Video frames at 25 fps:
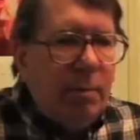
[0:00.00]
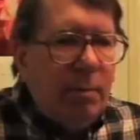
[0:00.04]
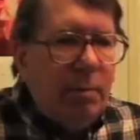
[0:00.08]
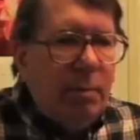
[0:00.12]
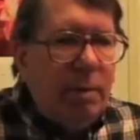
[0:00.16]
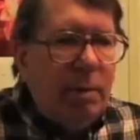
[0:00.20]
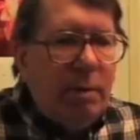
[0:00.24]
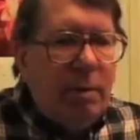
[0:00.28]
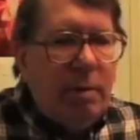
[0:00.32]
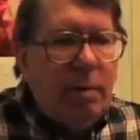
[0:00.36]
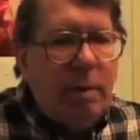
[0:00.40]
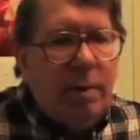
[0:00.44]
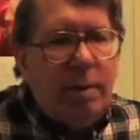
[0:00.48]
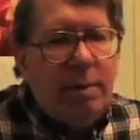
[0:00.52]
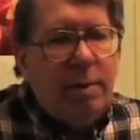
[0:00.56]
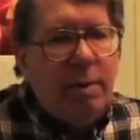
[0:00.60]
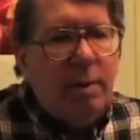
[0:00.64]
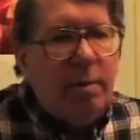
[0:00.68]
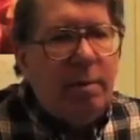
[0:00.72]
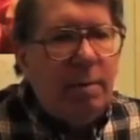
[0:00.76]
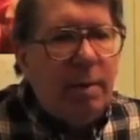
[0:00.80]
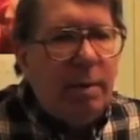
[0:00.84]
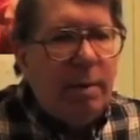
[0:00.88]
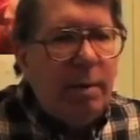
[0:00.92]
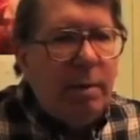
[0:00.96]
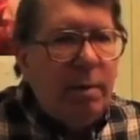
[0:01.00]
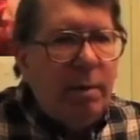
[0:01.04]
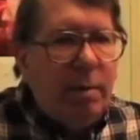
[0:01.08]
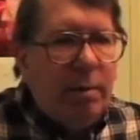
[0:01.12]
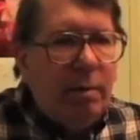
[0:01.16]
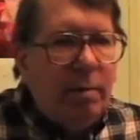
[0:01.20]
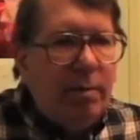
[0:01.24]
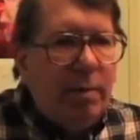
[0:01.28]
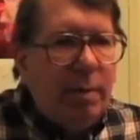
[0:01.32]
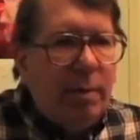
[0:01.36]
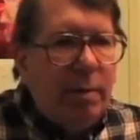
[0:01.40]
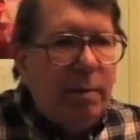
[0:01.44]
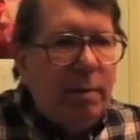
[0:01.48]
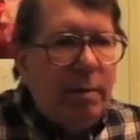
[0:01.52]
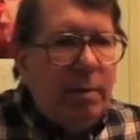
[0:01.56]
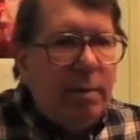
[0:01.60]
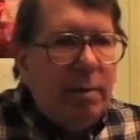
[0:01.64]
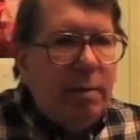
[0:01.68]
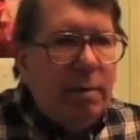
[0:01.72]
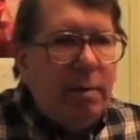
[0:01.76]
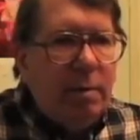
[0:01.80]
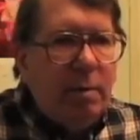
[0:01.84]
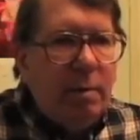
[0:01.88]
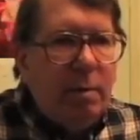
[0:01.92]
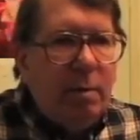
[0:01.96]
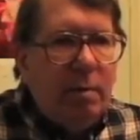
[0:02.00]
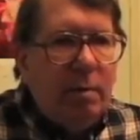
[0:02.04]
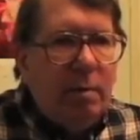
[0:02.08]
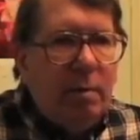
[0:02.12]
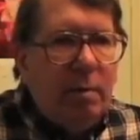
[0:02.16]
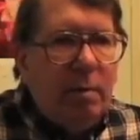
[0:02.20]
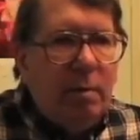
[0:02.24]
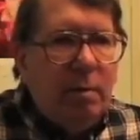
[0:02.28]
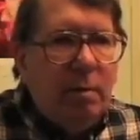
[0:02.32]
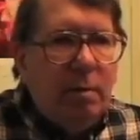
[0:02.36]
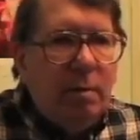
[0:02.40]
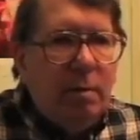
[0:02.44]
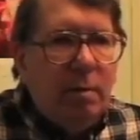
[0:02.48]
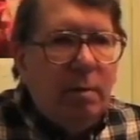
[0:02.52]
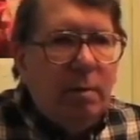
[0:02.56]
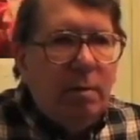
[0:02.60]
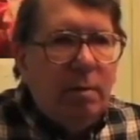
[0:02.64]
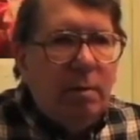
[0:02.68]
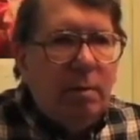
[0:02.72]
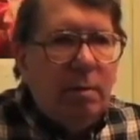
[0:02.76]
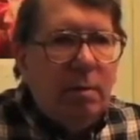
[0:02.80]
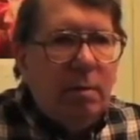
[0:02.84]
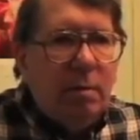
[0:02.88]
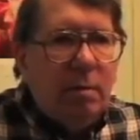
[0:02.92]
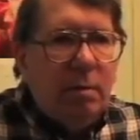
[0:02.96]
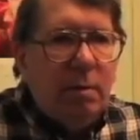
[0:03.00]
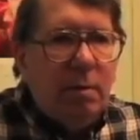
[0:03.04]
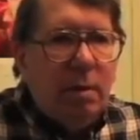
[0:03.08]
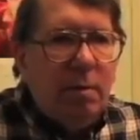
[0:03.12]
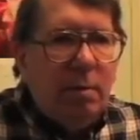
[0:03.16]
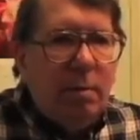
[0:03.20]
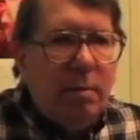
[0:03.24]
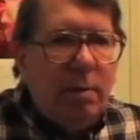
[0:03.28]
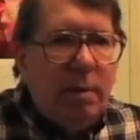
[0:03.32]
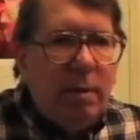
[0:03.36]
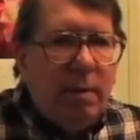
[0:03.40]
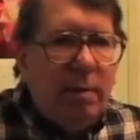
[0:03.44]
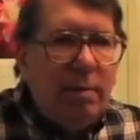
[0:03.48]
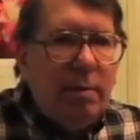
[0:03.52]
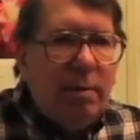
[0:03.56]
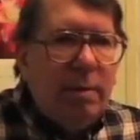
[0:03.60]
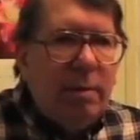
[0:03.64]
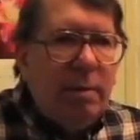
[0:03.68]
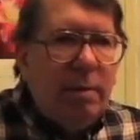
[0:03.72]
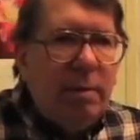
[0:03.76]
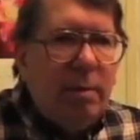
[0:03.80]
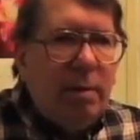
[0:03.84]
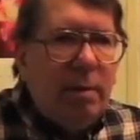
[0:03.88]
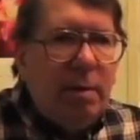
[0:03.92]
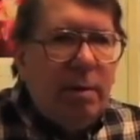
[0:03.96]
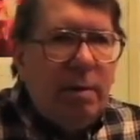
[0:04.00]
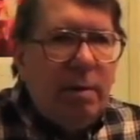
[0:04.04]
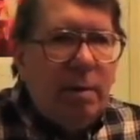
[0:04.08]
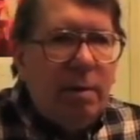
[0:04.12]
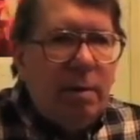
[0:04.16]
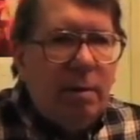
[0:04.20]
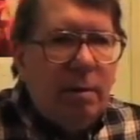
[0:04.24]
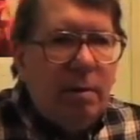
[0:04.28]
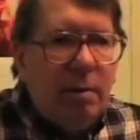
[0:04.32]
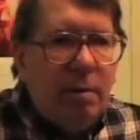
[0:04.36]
But that's how Mike Young found his double time, is it, I think?